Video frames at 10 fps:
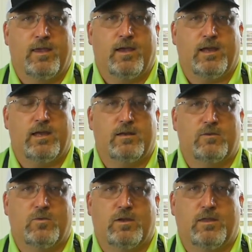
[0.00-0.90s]
I hit
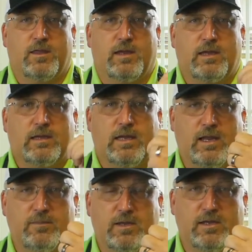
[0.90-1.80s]
it with a
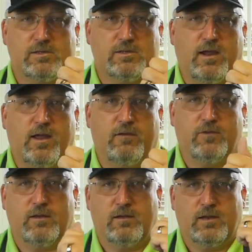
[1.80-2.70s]
KBS
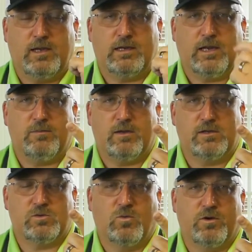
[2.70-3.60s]
shaft, a
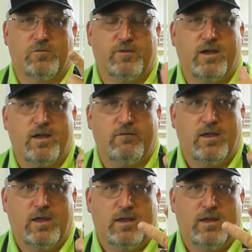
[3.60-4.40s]
KBS 105,